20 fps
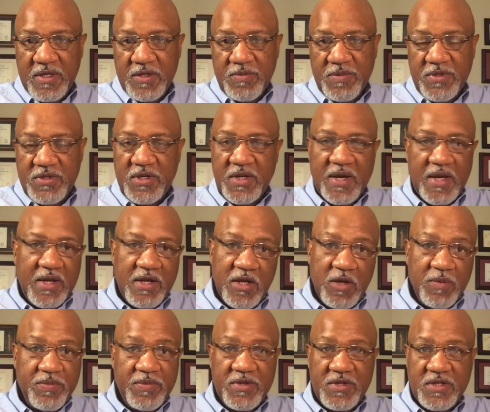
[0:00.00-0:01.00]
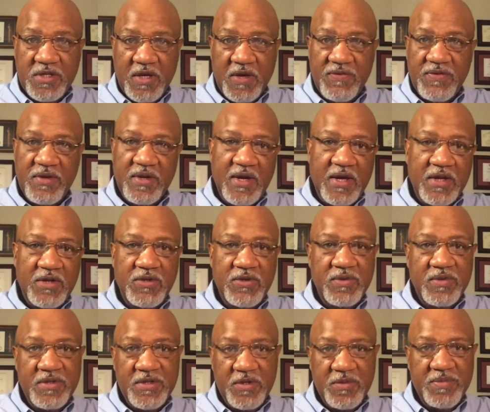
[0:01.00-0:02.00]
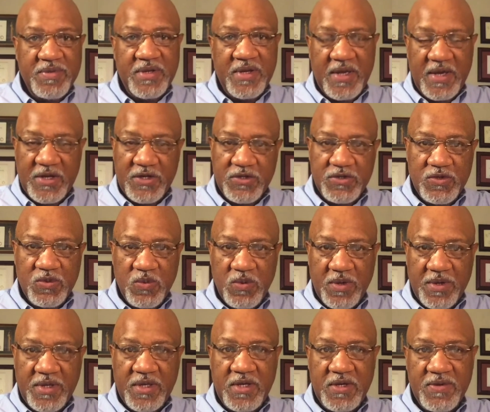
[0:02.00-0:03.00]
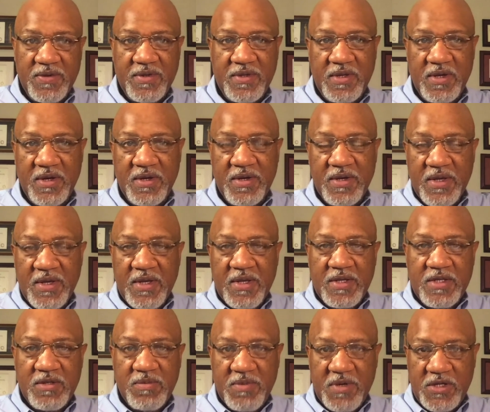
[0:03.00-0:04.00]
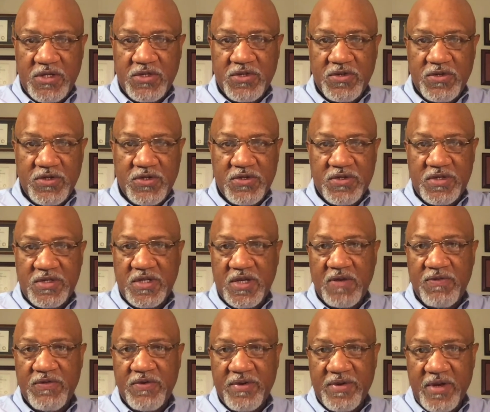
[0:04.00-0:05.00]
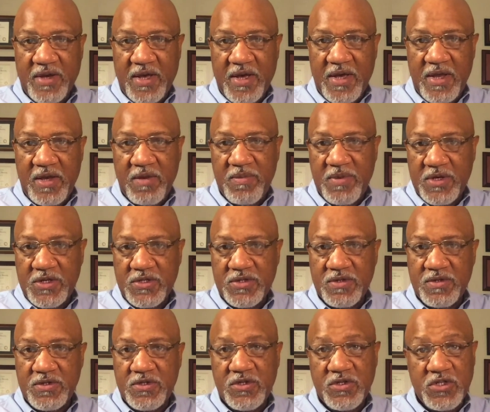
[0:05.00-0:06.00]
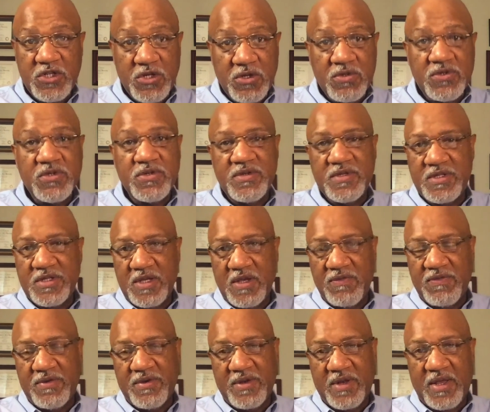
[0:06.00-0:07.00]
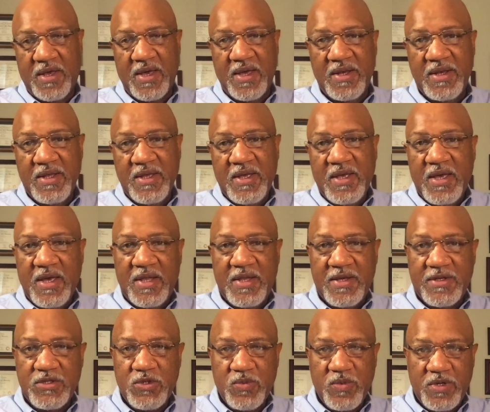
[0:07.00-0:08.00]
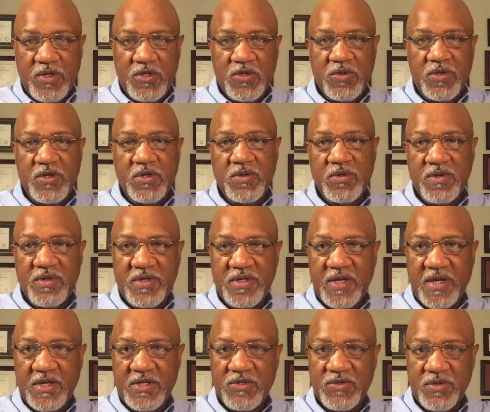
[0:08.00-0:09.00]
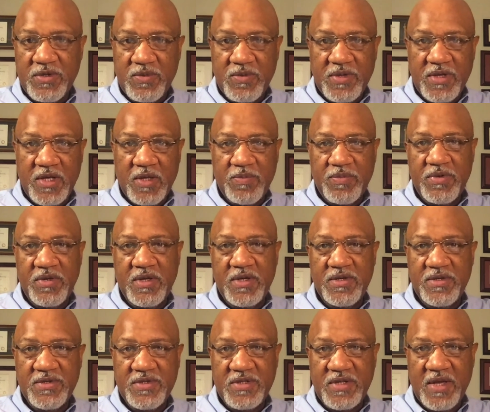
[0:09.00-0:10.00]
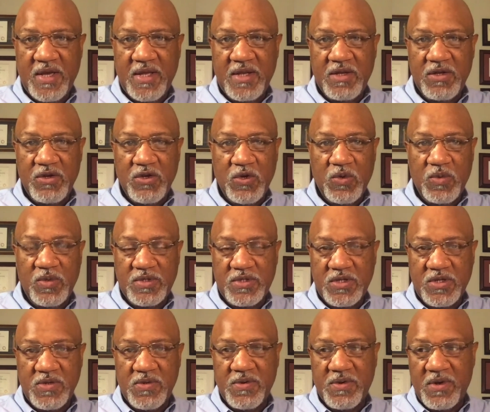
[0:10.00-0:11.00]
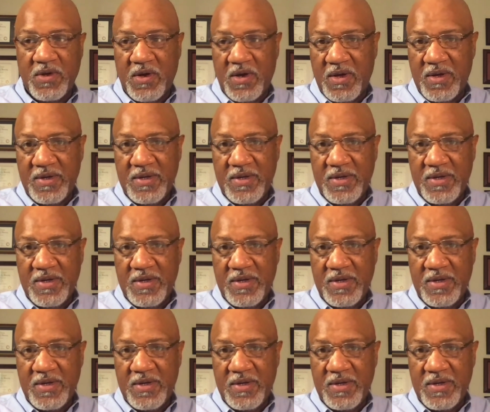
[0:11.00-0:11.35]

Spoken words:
But you got to help yourself. You got to do a little bit of extra work here and there to make sure that you're safe online, to make sure that your children are safe online. And that's what we do here on TechStreet. We help you understand and know what's going on.